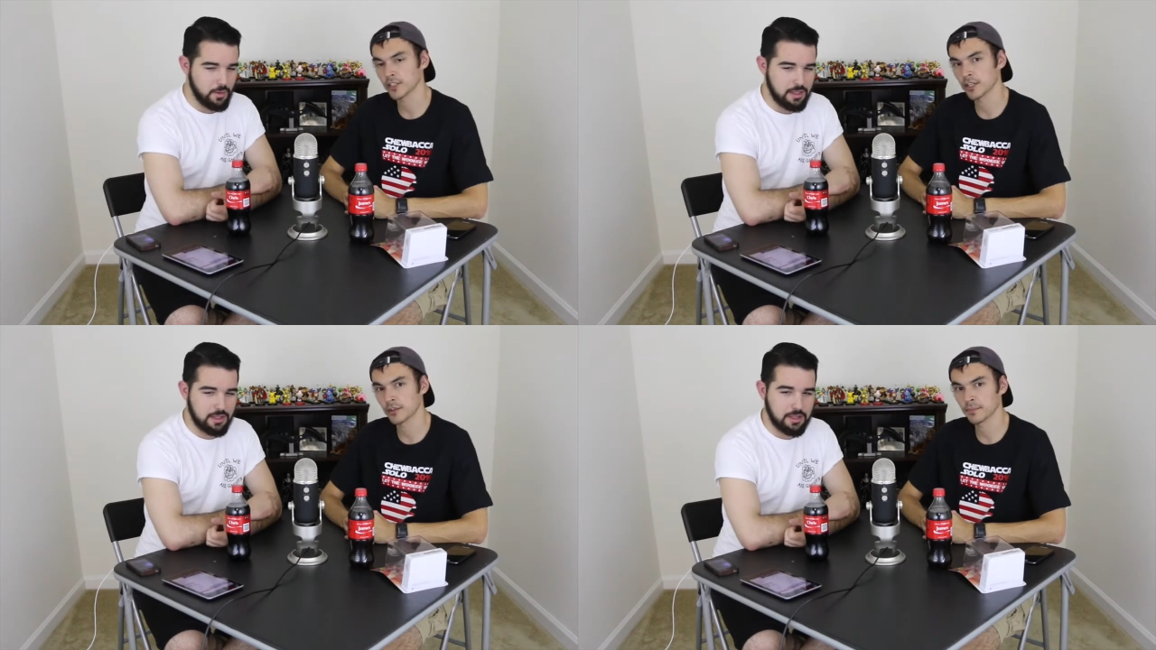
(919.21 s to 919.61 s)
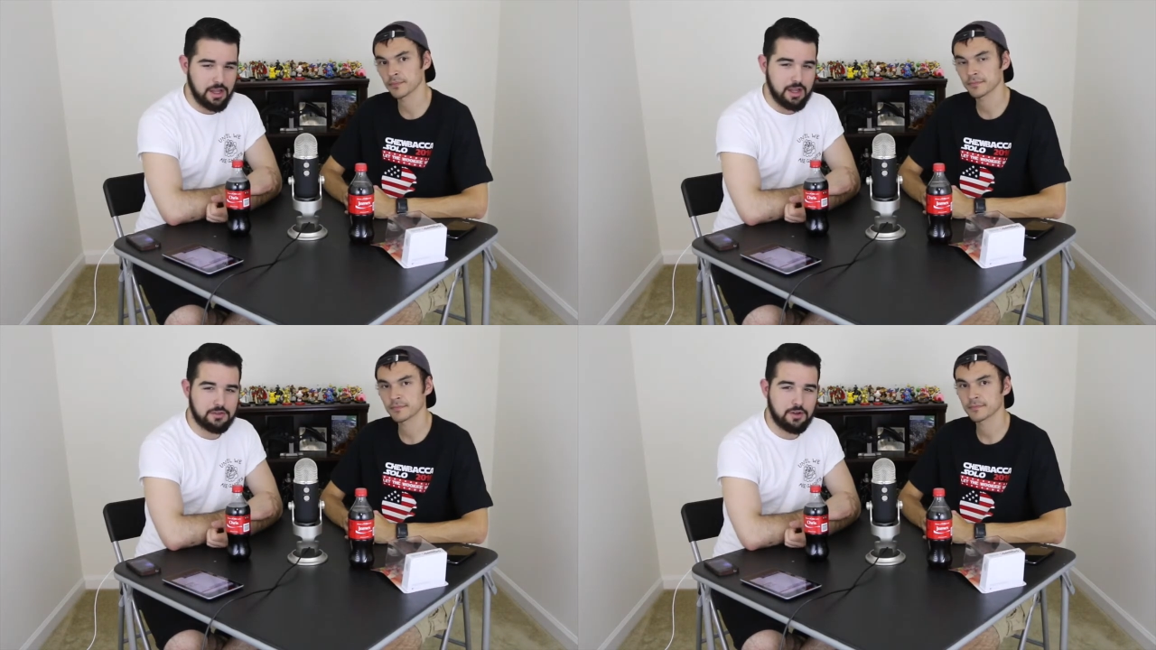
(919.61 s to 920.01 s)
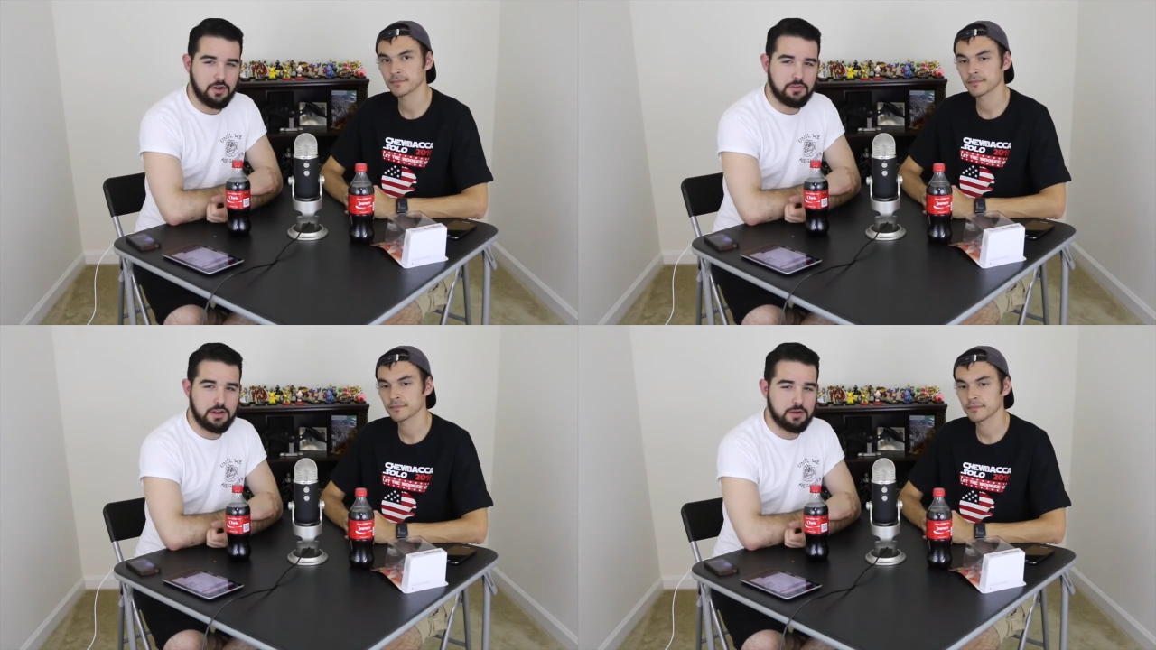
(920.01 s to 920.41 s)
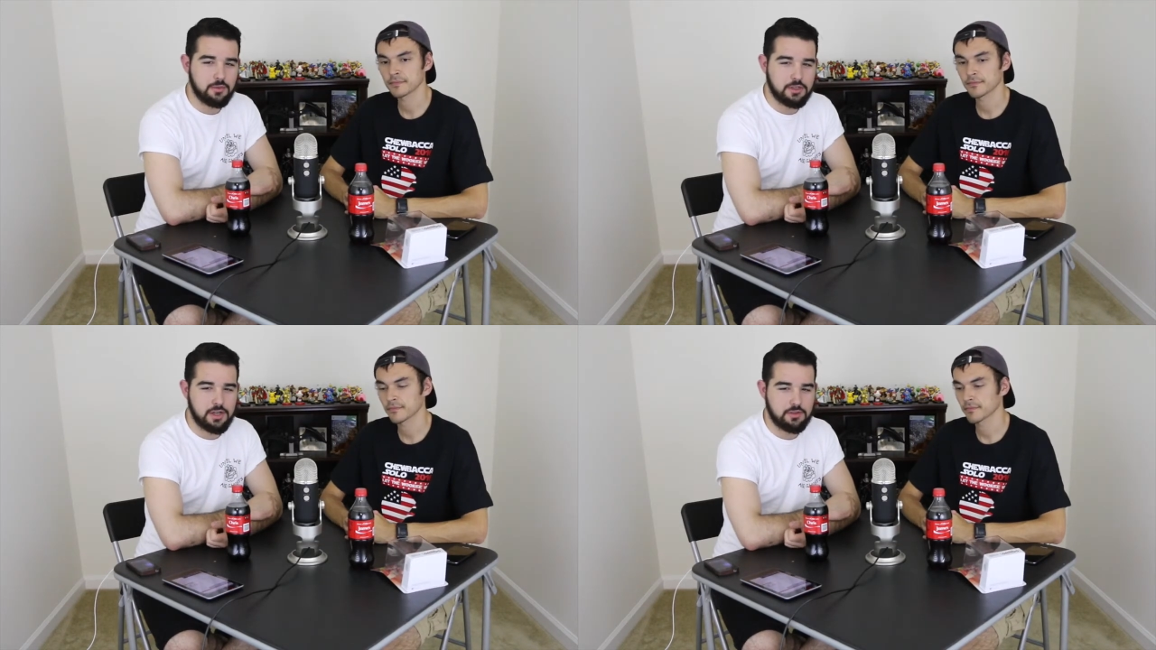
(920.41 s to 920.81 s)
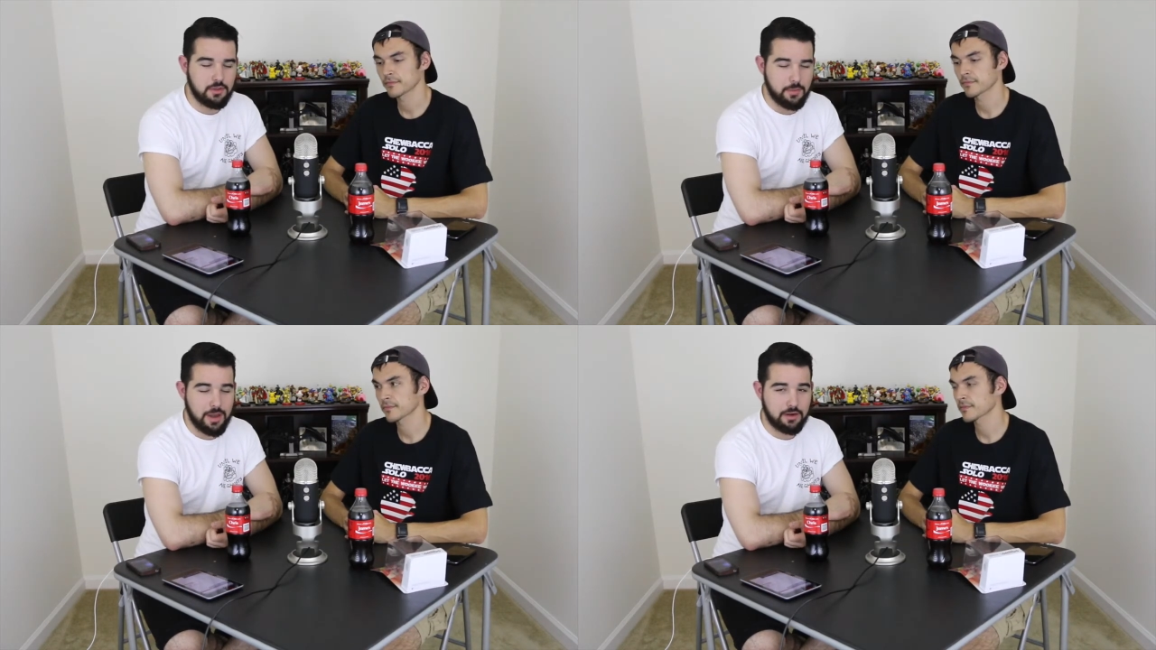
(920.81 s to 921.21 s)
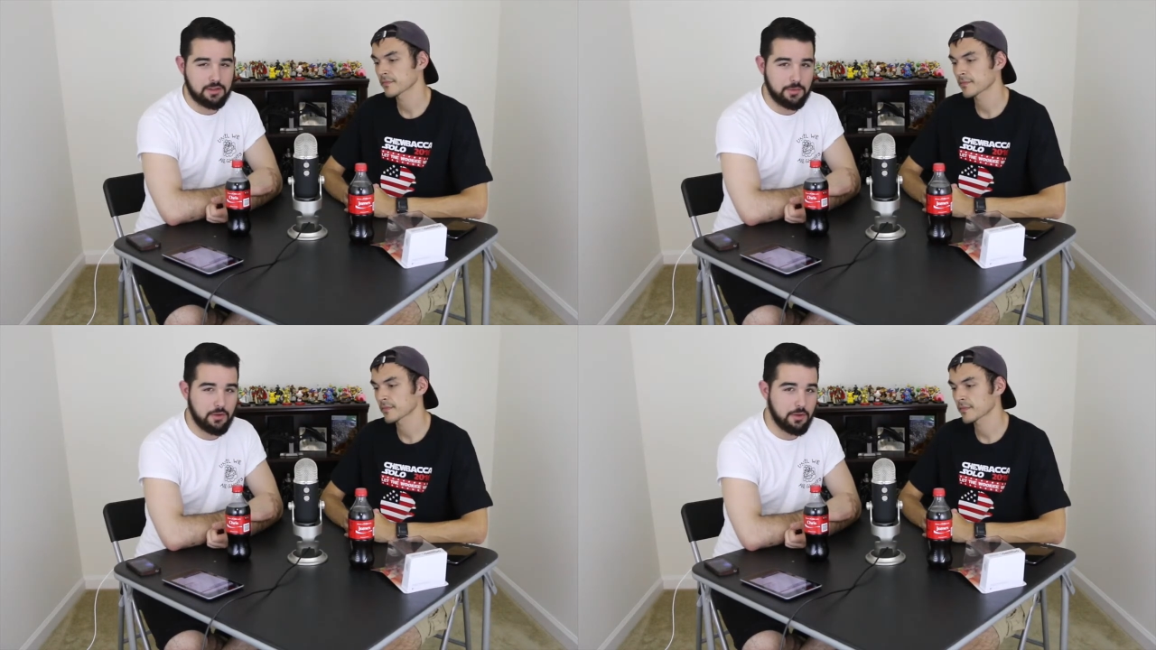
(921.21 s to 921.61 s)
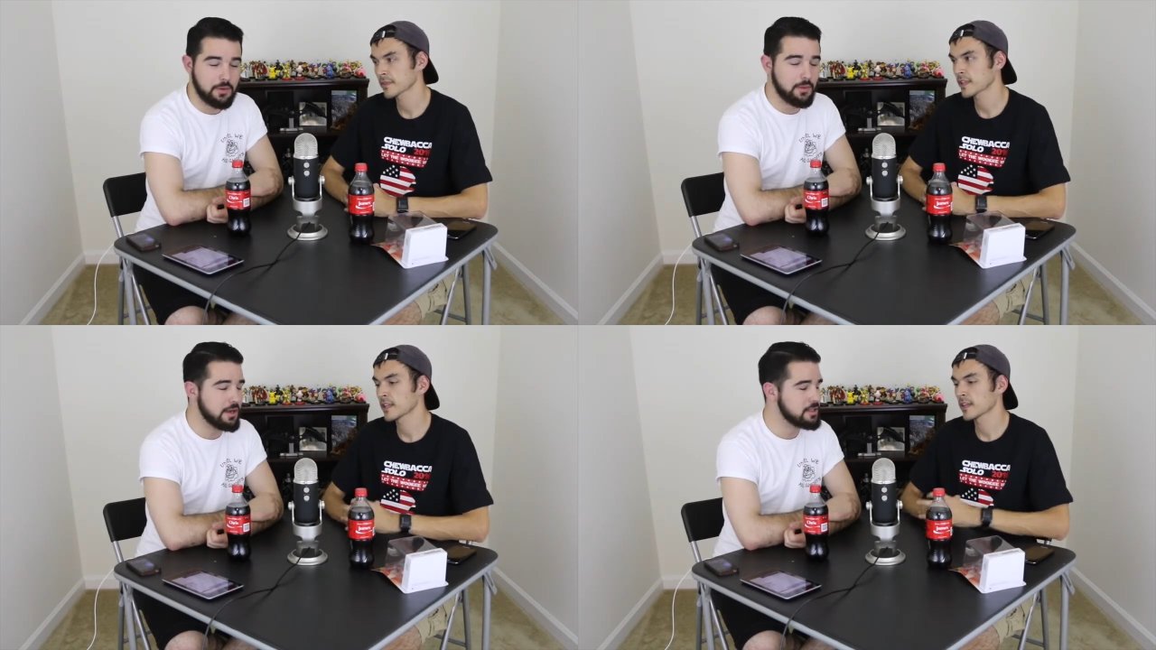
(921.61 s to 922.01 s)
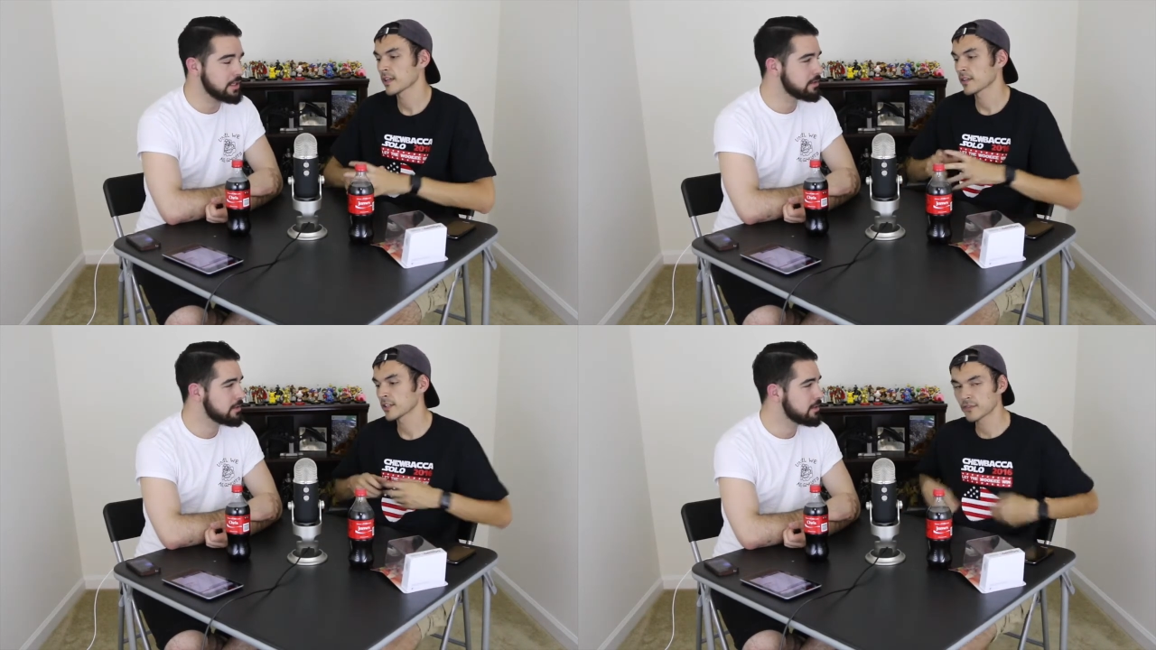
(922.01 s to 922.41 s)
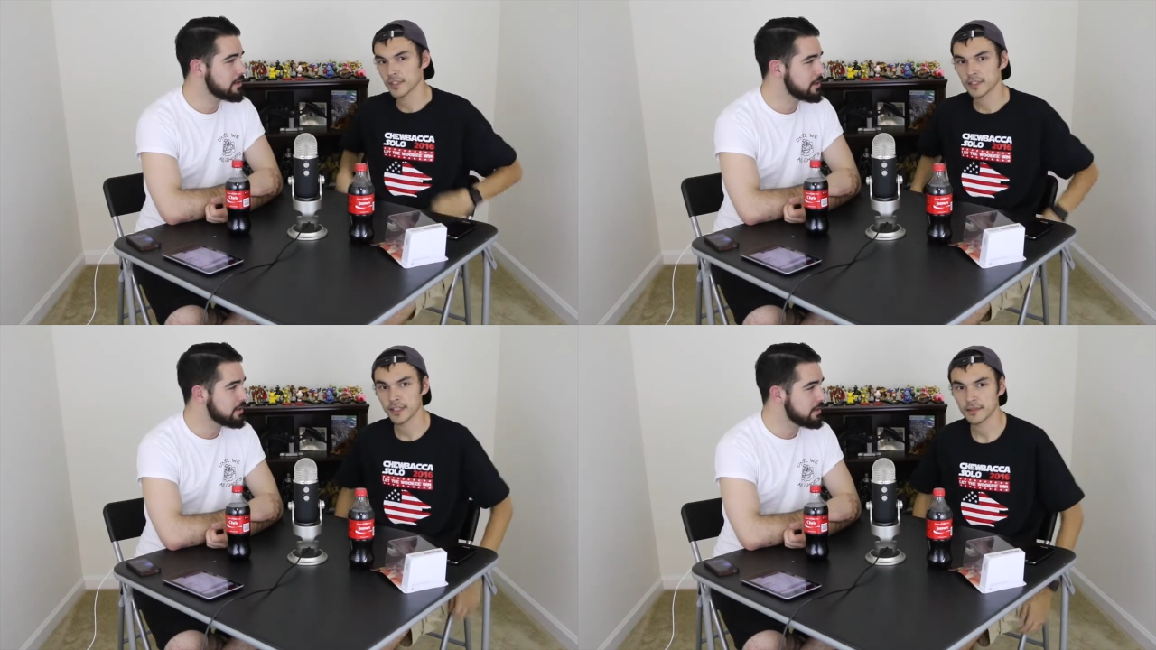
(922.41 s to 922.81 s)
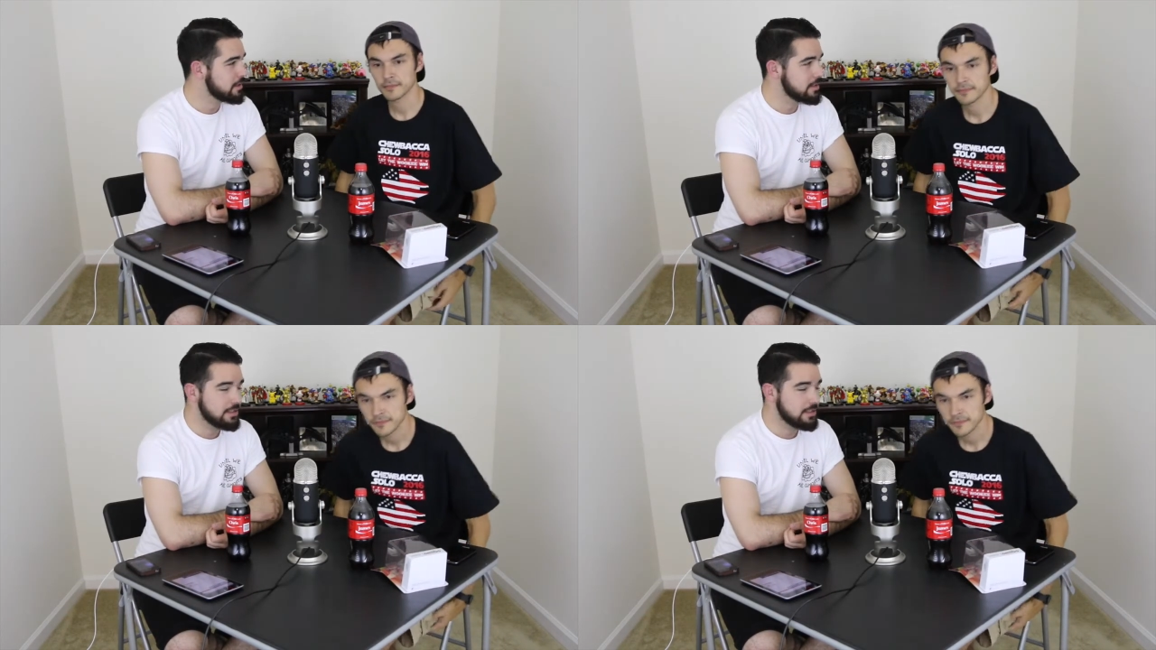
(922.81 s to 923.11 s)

Speaker 1: the chair. We lost our feed, which doesn't really matter because I'm the only one watching. Let's fix that.